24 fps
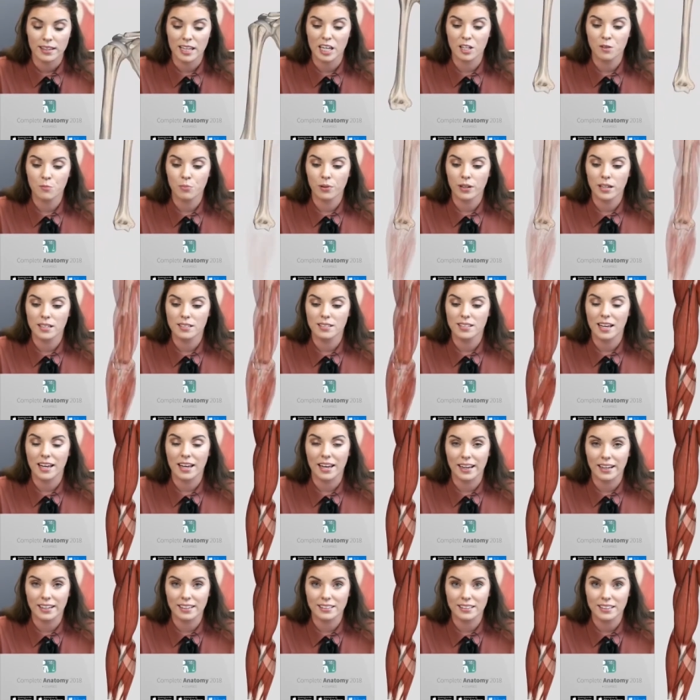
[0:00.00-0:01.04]
then press
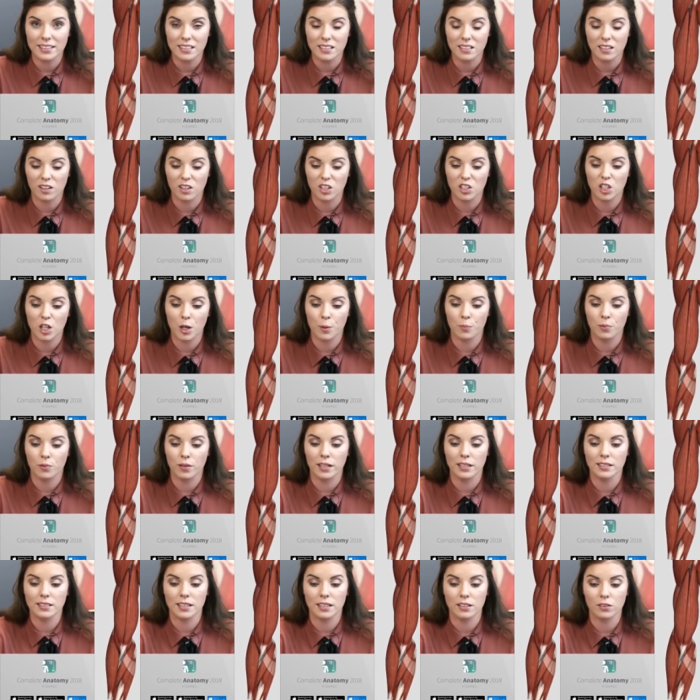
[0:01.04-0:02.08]
exit on the top
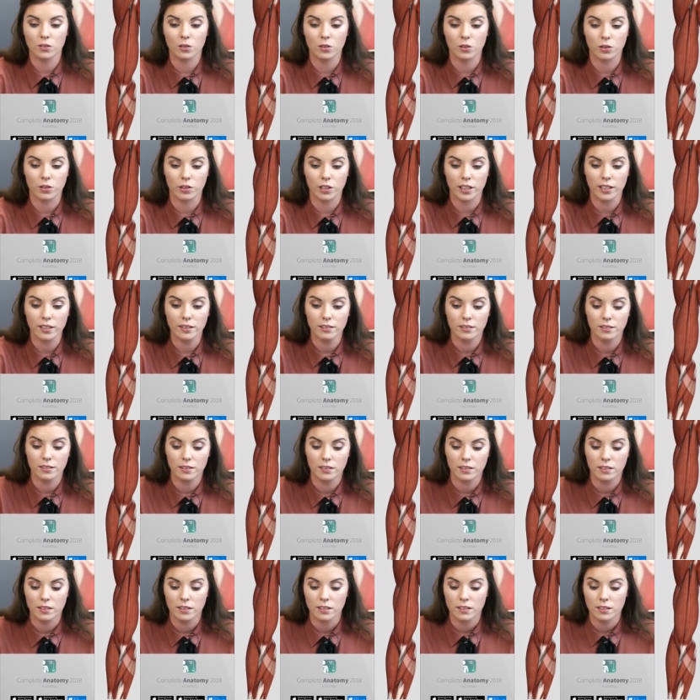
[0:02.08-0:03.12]
right hand corner.
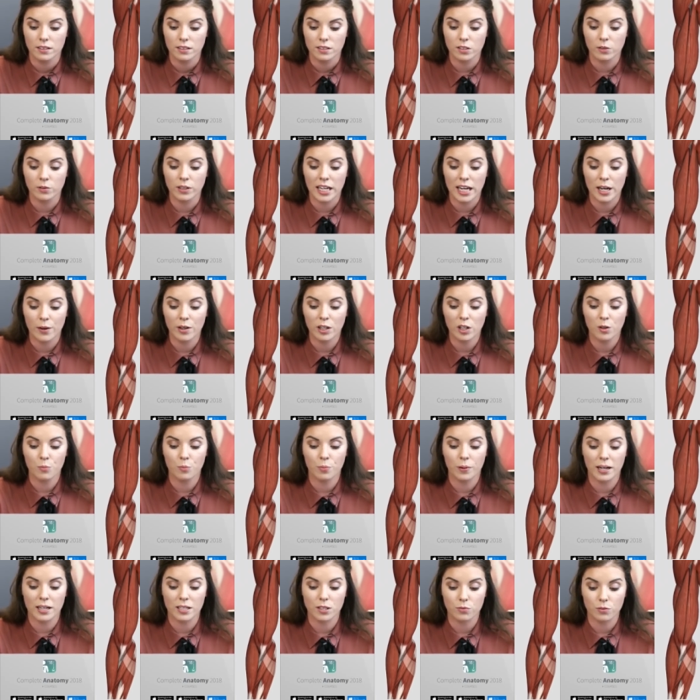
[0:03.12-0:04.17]
So now I can
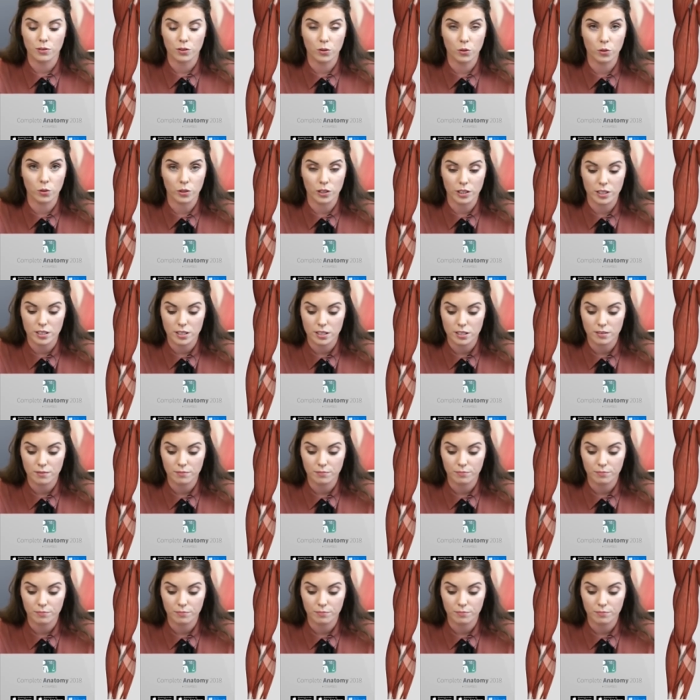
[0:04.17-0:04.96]
press record.